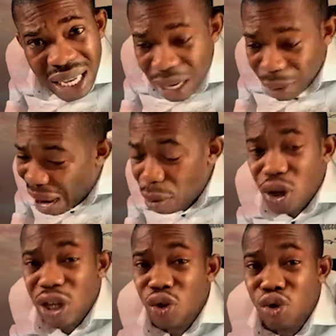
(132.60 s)
The Bible
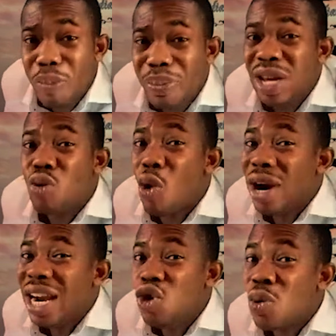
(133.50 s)
says, do not be
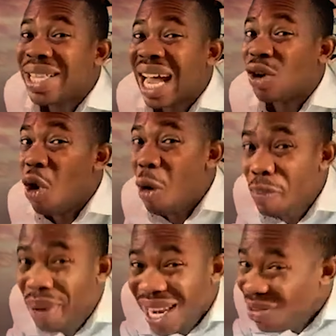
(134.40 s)
equally yoke with an
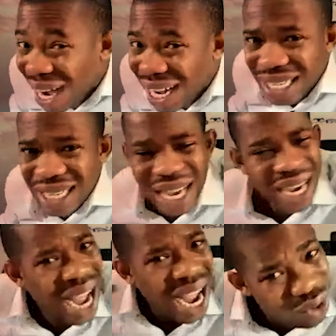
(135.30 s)
unbeliever.
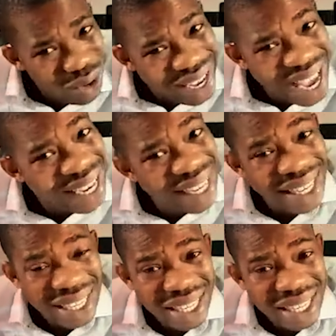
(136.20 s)
Can't you hear it?